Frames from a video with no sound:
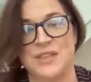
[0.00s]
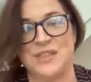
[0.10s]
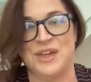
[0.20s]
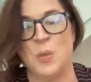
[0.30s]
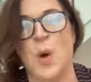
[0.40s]

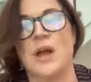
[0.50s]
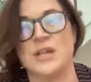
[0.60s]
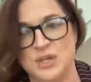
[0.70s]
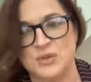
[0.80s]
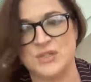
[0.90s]
than want
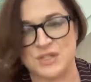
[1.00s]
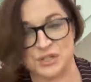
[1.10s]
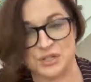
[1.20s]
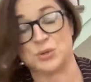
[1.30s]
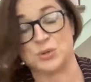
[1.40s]
to use it
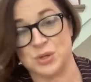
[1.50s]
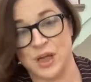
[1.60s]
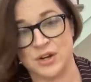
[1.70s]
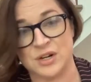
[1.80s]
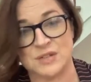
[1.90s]
to control
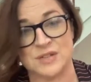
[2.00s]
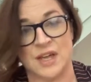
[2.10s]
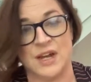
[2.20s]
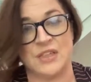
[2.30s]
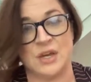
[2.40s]
others.
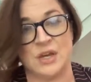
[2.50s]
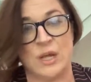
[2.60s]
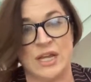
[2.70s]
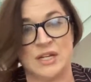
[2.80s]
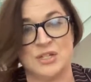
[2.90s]
And I think we
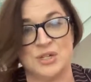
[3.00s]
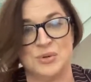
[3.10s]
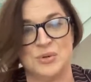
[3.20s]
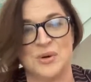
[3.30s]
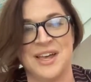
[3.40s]
need to